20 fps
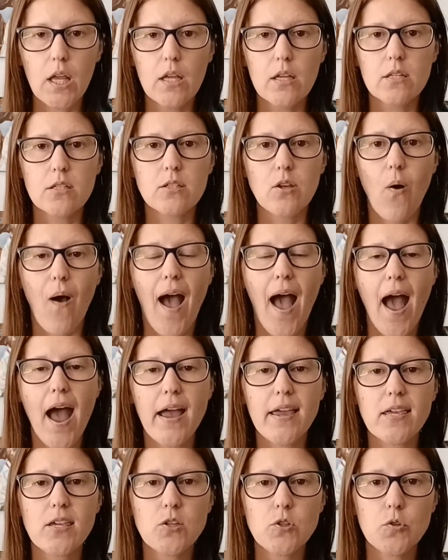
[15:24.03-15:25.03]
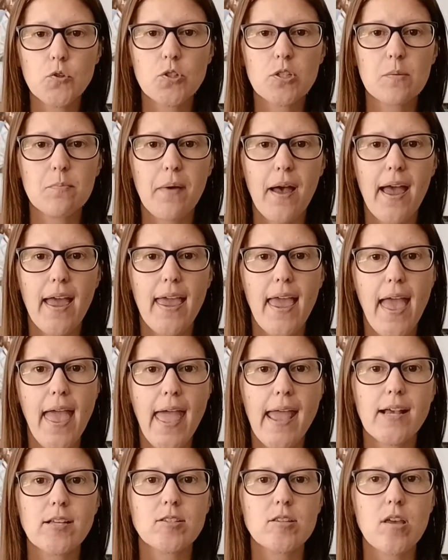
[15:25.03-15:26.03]
So I used my
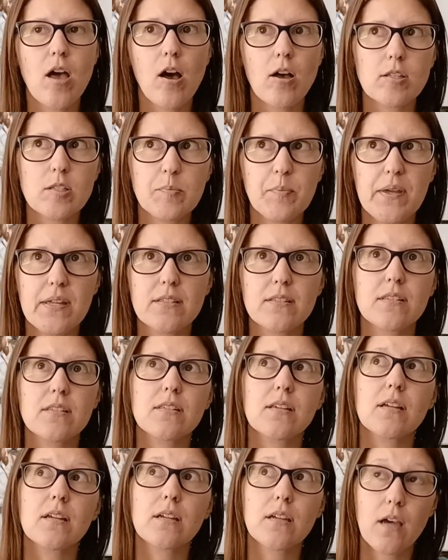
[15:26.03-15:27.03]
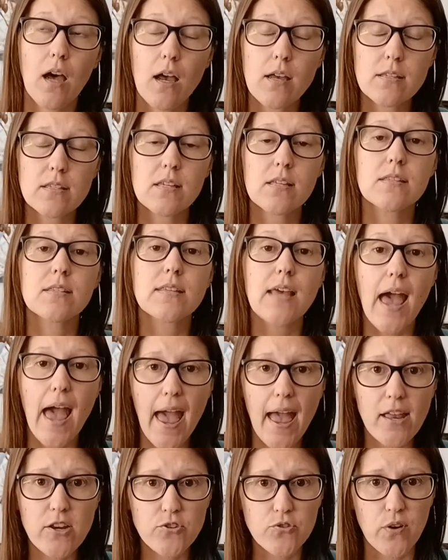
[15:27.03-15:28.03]
ex-husband's cousin's
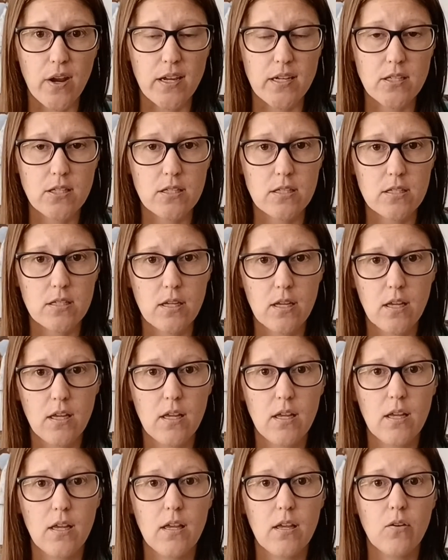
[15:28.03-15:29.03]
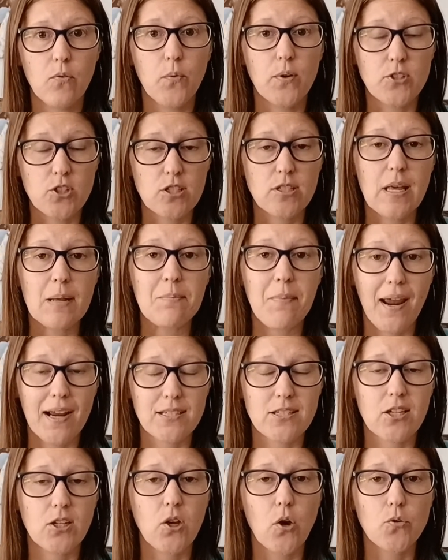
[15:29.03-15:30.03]
address, which is in
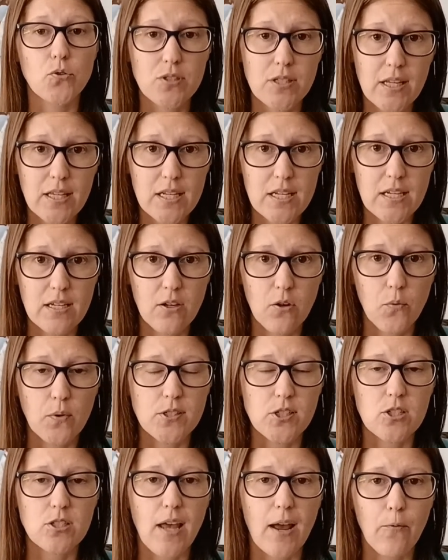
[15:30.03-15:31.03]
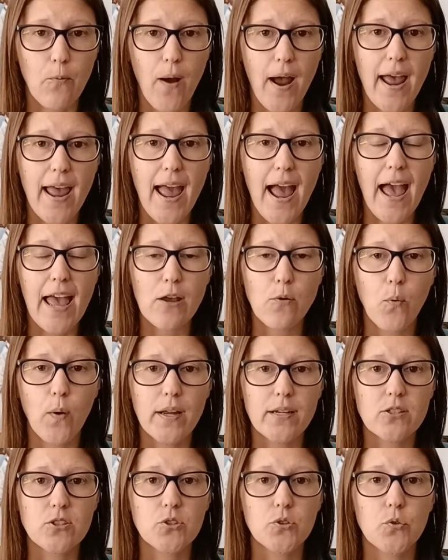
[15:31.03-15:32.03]
Mexico City, which is why I
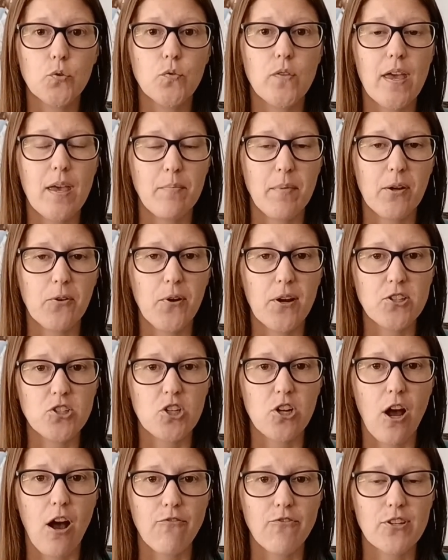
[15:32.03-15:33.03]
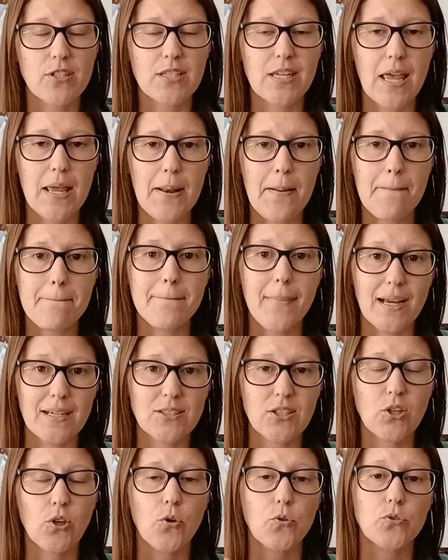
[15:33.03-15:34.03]
went to the immigration office in
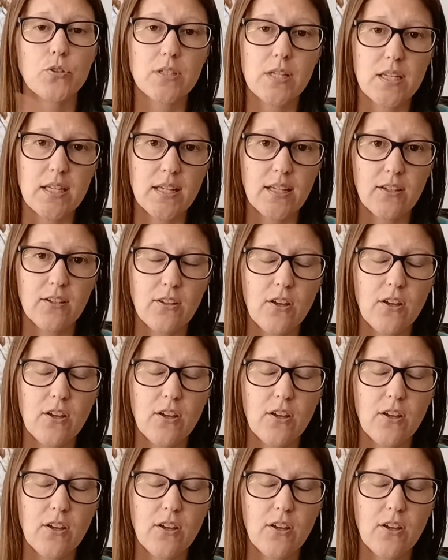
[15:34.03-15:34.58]
Mexico City.